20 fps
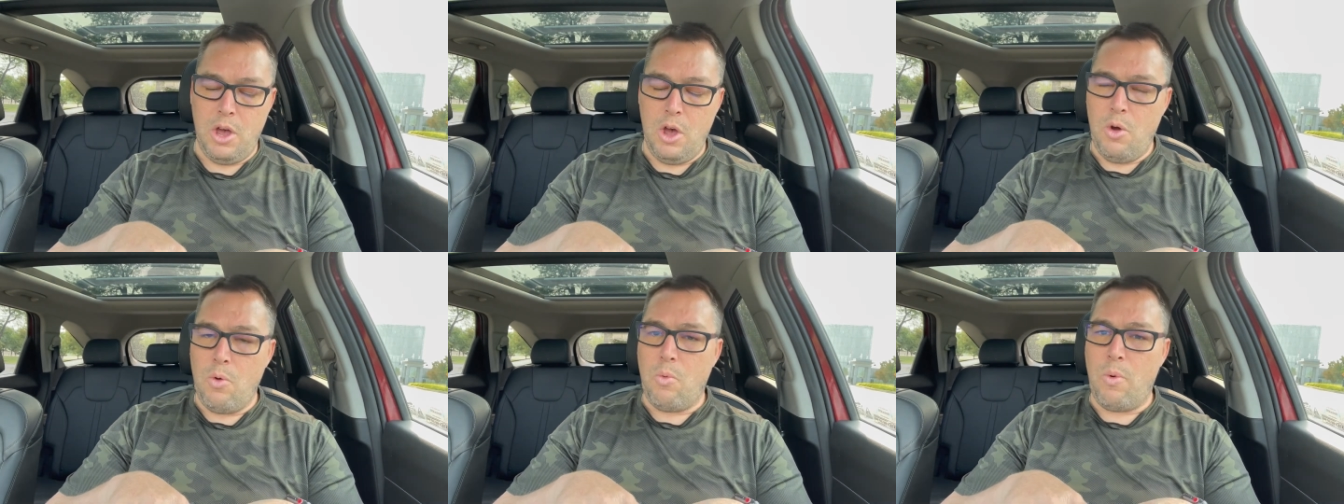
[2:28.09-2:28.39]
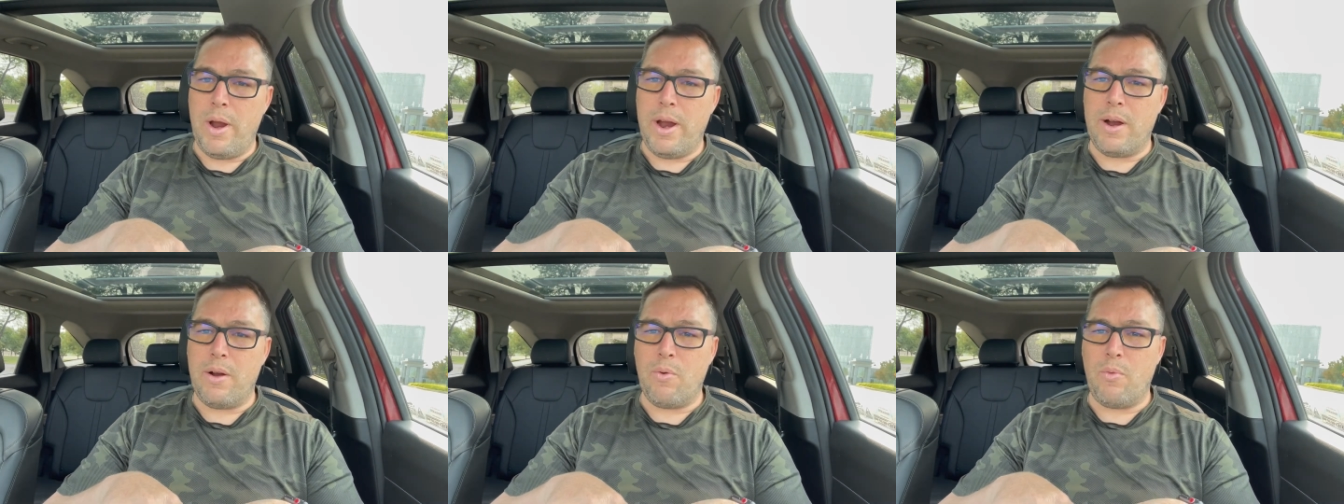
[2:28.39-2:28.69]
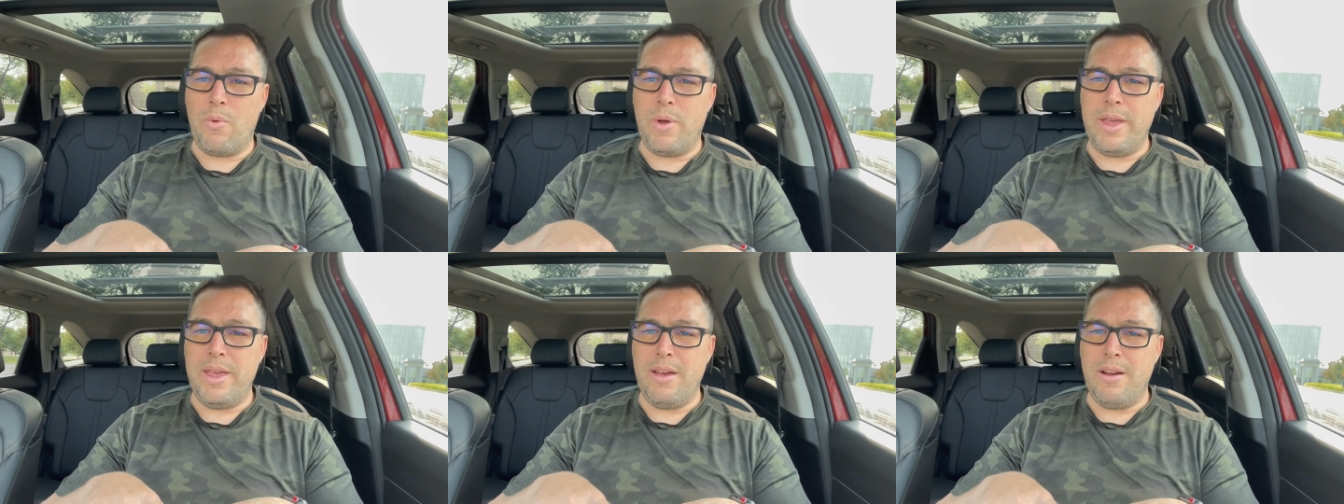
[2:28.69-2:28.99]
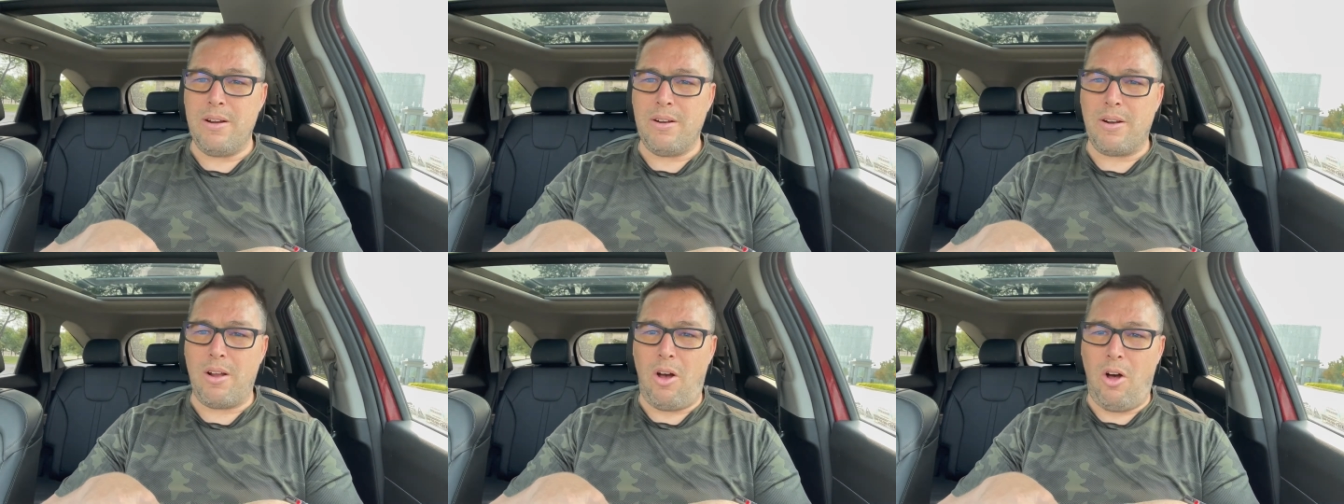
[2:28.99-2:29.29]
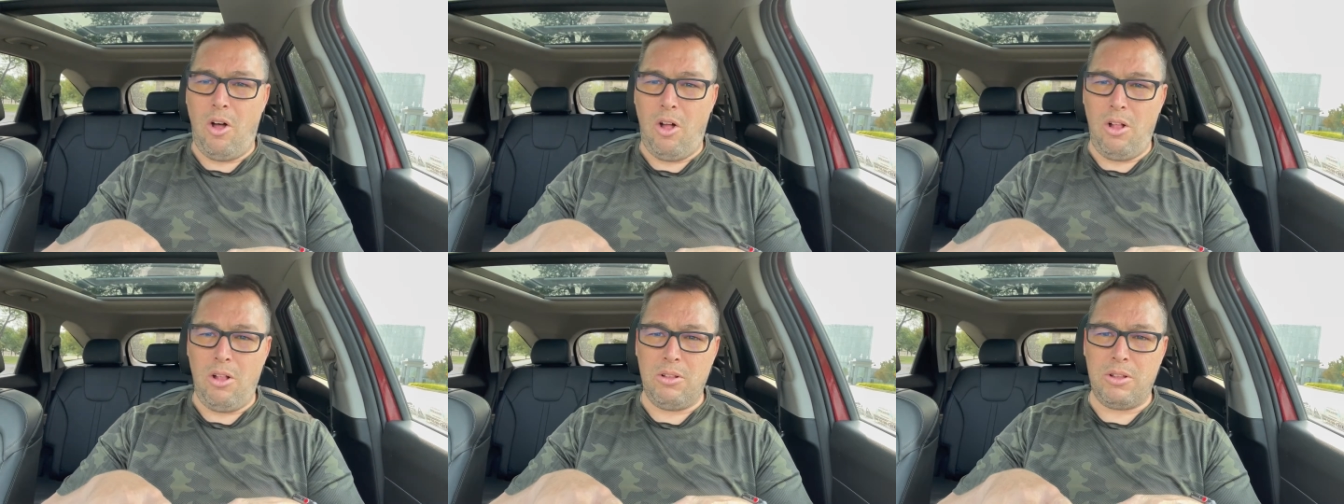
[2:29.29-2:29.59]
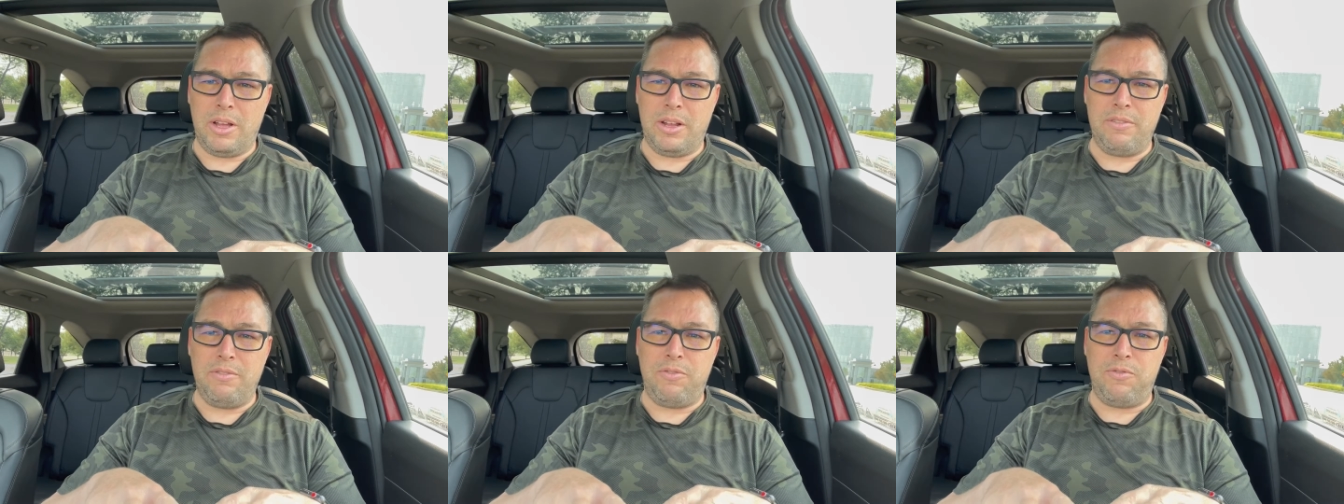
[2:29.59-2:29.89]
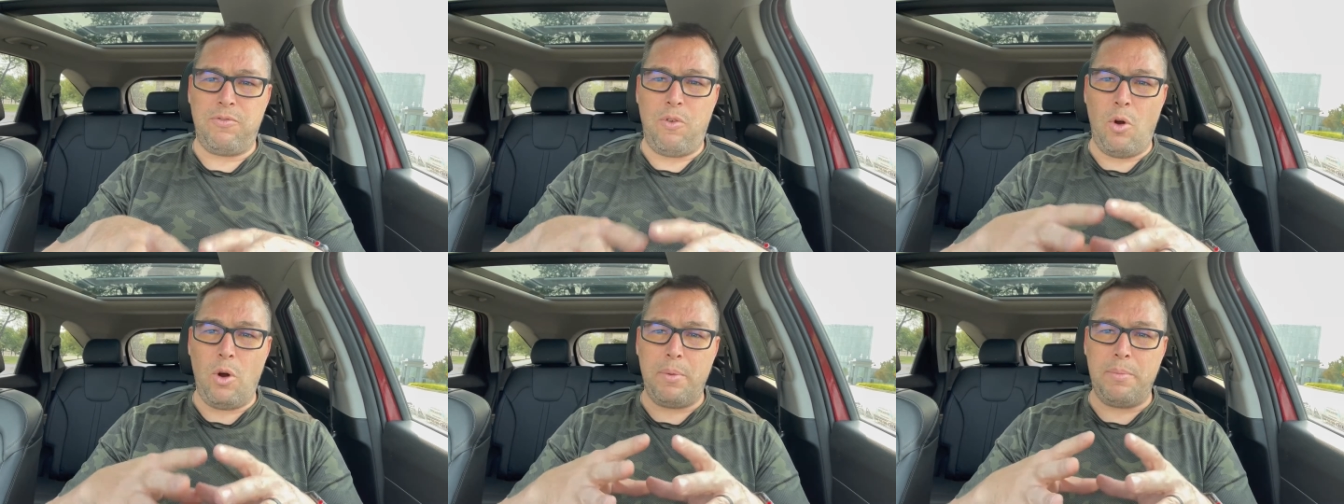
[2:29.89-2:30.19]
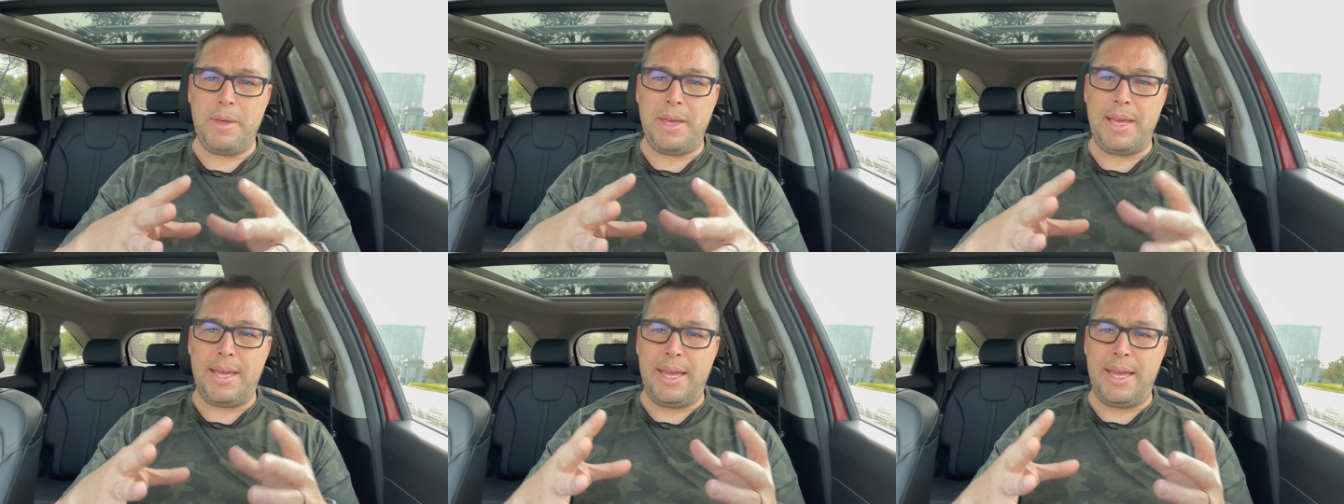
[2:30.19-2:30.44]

where we are all conforming